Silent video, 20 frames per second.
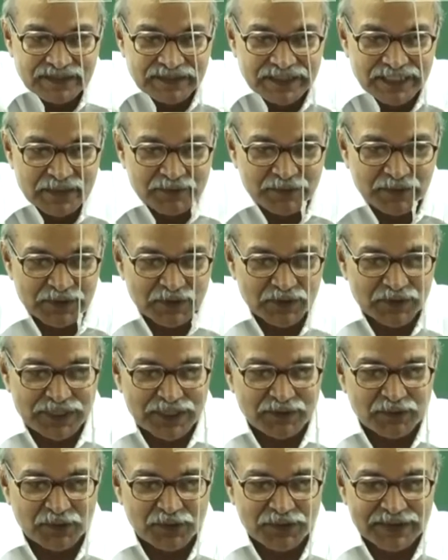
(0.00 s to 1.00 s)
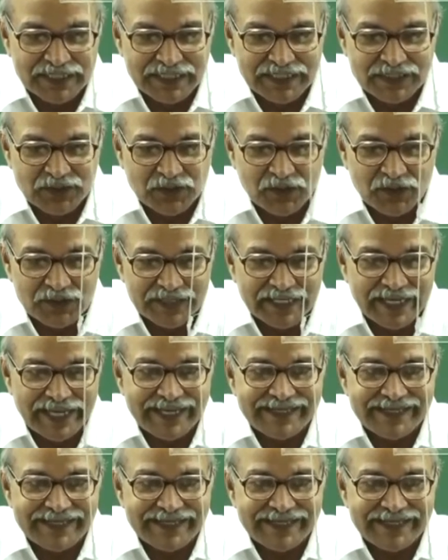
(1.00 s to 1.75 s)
This particular mode is called